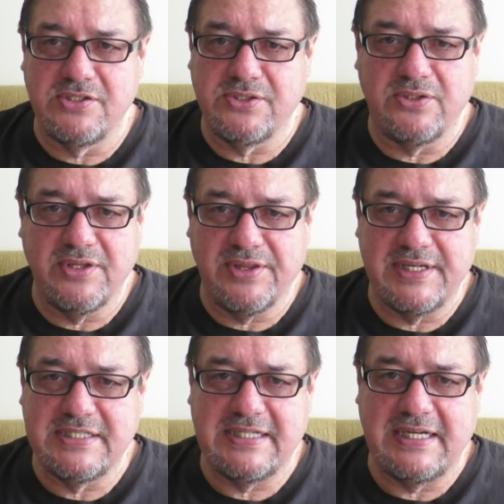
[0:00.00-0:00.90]
There's certain
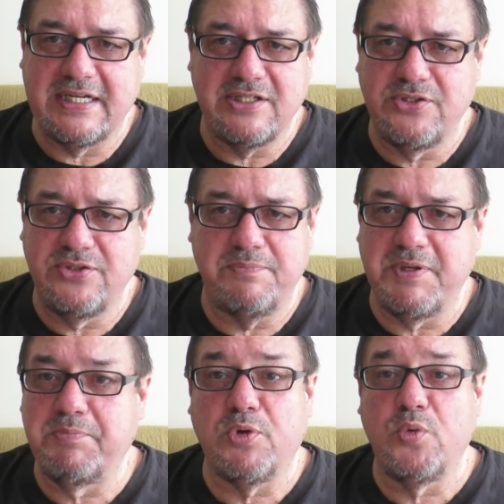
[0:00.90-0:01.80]
things that I can do
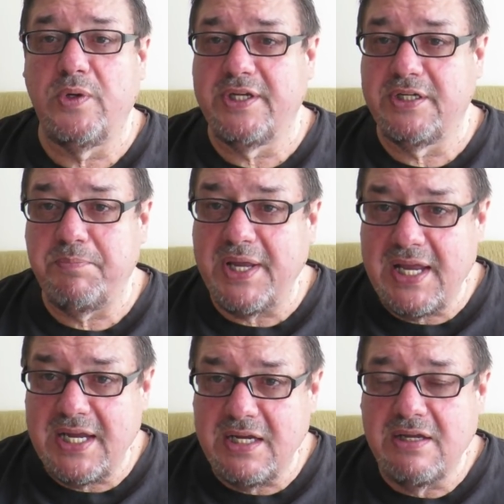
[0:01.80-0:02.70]
that people are willing to
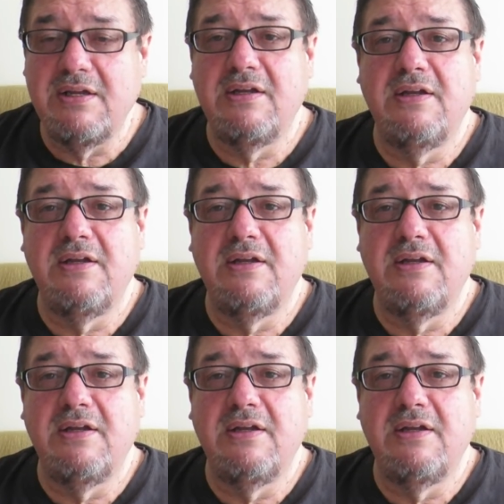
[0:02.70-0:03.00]
pay.